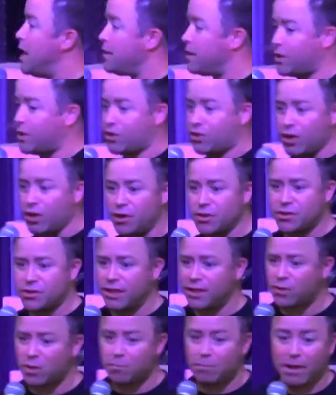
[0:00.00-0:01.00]
The church
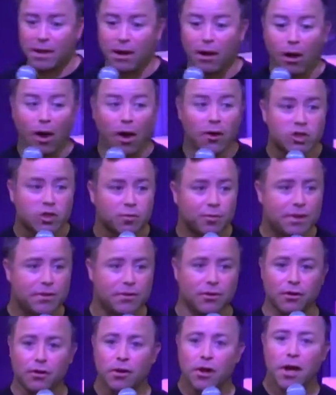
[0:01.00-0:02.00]
needs to be a
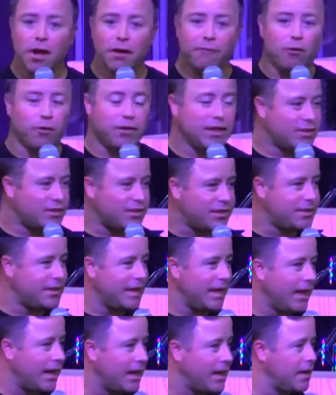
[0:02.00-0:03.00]
hospital for the
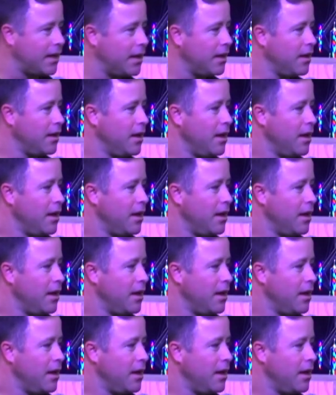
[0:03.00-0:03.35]
sick.